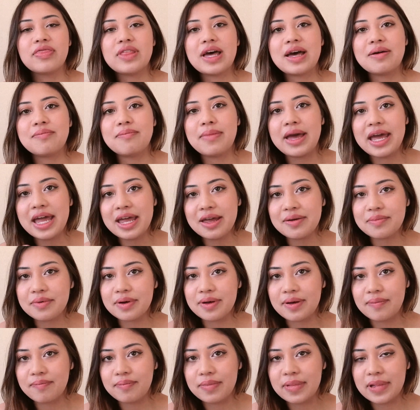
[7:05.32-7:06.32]
that may
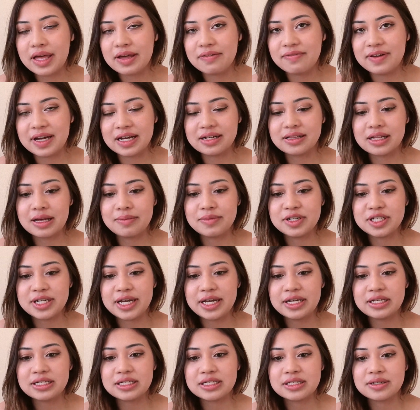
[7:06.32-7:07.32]
affect climate
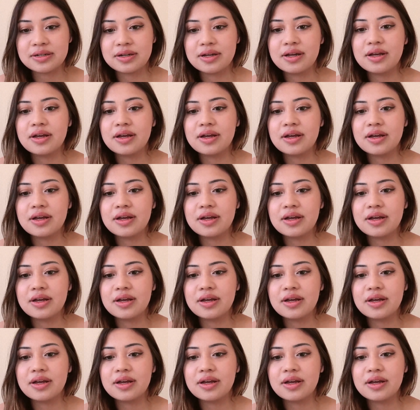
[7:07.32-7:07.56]
change.